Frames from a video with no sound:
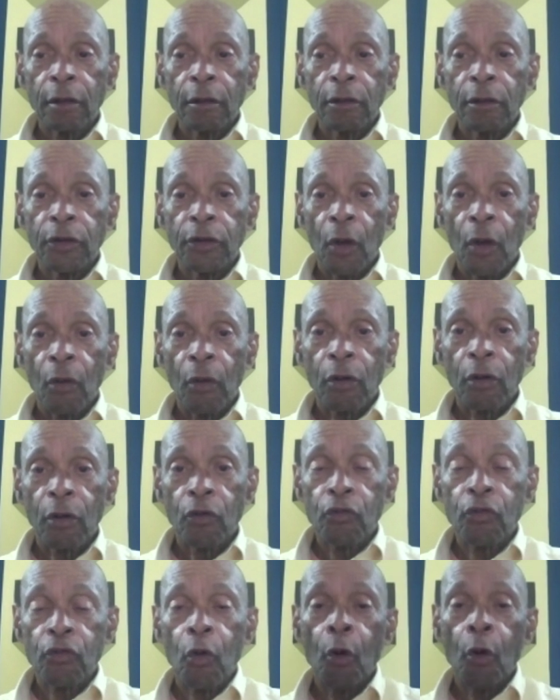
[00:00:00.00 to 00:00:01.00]
you know,
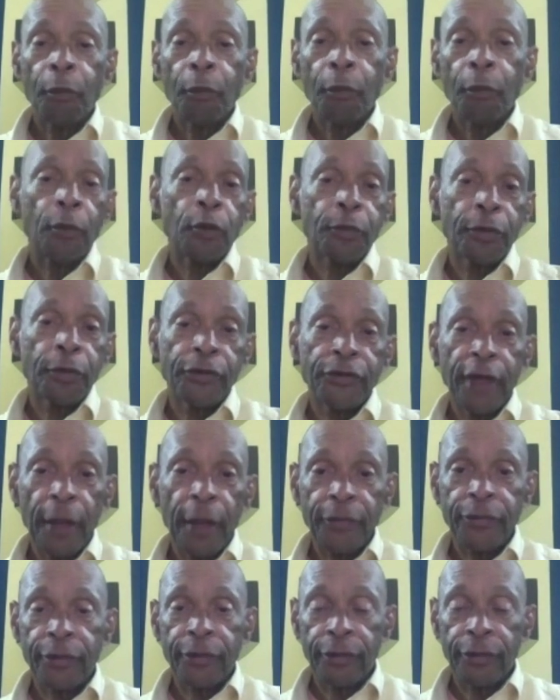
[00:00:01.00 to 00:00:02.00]
control people's
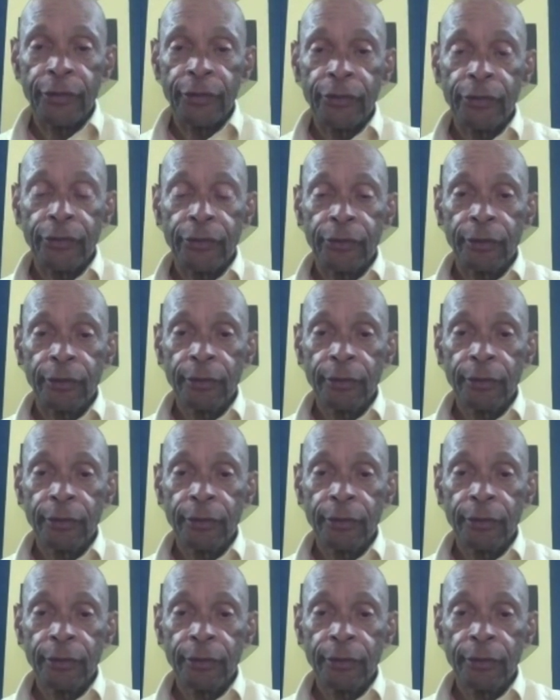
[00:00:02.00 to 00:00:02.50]
perceptions.